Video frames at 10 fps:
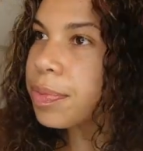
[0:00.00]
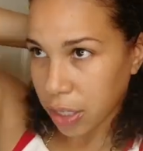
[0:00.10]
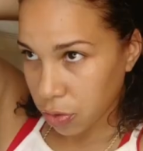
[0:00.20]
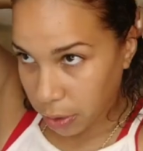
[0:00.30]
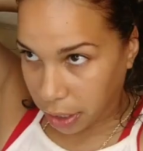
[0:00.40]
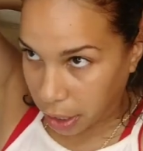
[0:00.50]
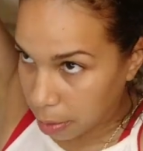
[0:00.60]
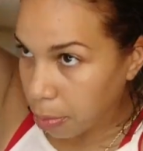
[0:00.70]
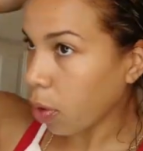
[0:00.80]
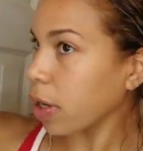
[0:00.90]
It's really
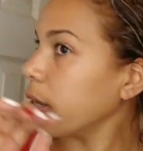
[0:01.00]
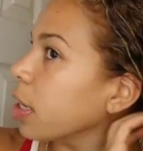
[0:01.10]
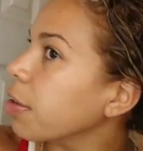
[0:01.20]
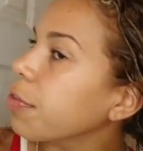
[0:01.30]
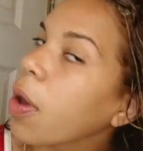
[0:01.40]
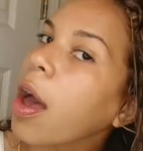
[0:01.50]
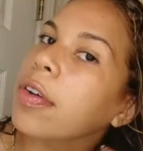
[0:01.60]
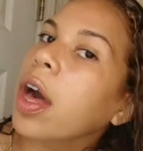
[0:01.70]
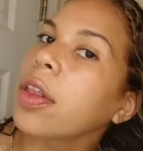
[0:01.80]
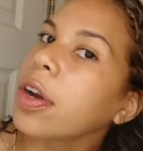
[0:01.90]
important if you have
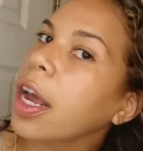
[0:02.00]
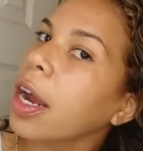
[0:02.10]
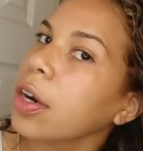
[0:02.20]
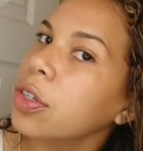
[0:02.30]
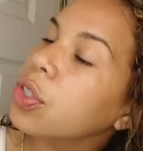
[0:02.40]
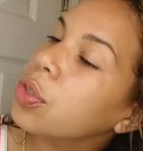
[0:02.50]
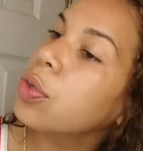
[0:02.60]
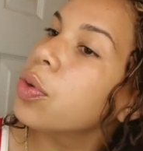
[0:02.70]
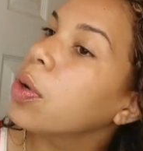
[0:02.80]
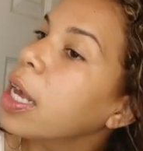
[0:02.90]
colored hair
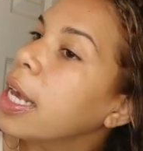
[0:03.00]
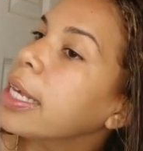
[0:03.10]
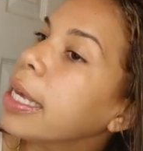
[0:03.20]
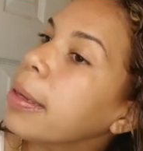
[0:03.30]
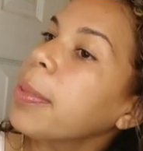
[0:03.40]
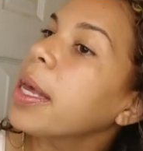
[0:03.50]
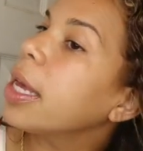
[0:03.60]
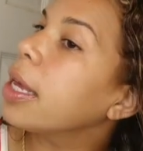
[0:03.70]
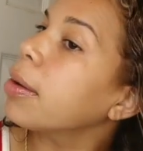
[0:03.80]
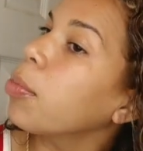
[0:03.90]
to keep
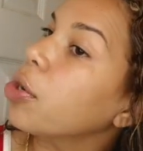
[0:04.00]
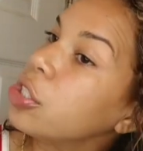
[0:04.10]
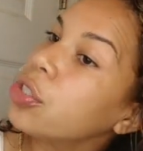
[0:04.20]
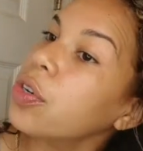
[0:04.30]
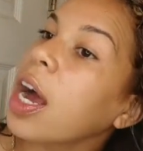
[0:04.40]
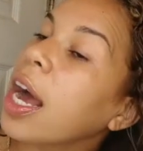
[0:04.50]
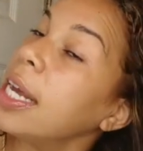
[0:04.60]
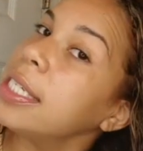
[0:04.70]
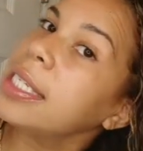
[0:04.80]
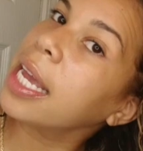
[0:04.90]
it
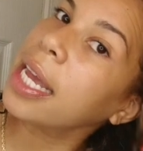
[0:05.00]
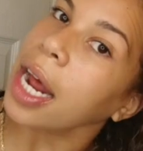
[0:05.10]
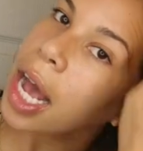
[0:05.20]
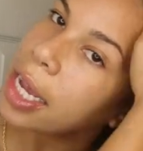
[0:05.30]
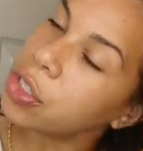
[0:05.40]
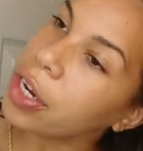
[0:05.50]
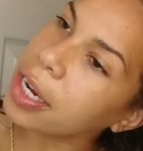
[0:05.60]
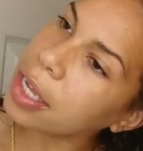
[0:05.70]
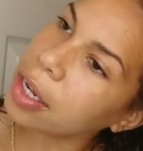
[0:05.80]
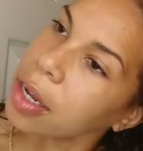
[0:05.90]
moisturized and
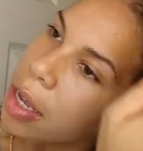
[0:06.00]
hydrated.